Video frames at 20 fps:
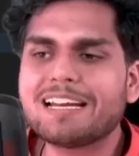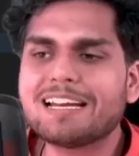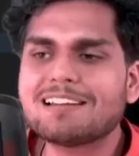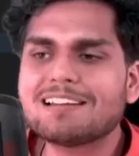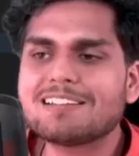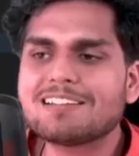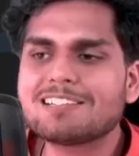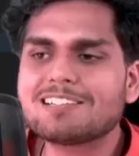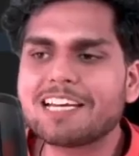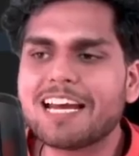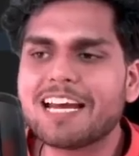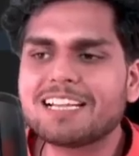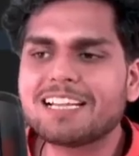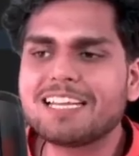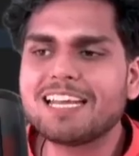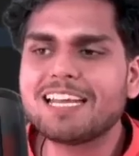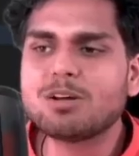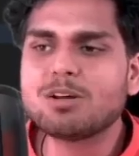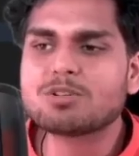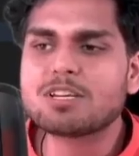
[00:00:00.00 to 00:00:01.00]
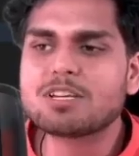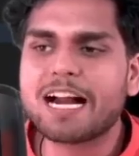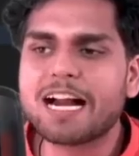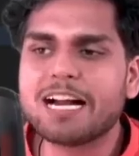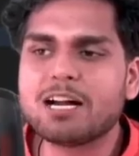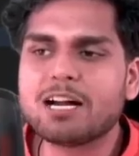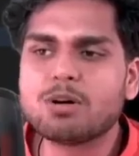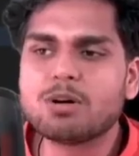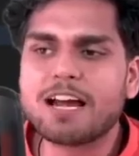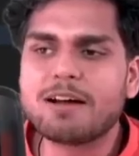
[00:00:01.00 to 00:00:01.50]
check the user. I
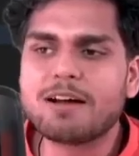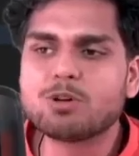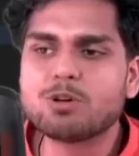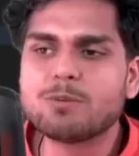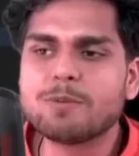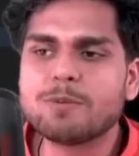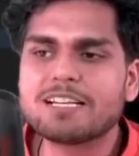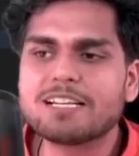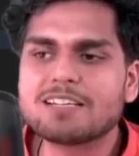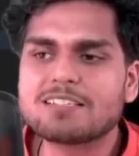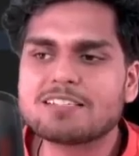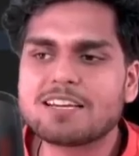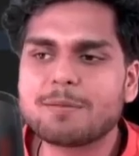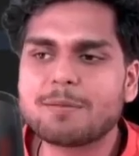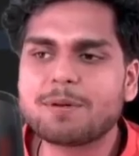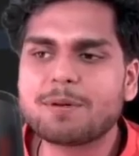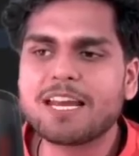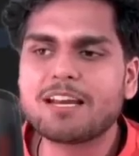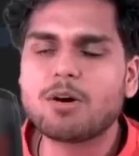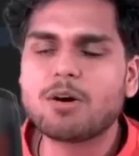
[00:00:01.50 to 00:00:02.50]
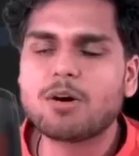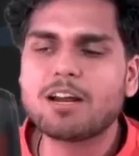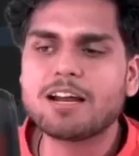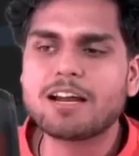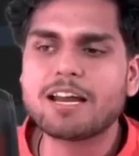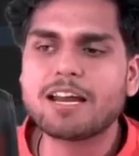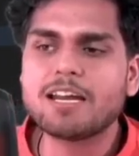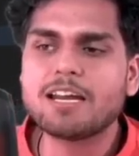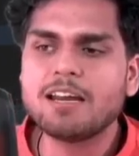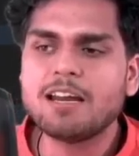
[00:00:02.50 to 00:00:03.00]
don't have to make this API call
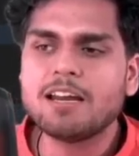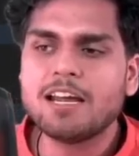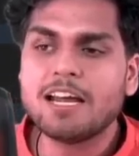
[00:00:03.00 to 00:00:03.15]
again.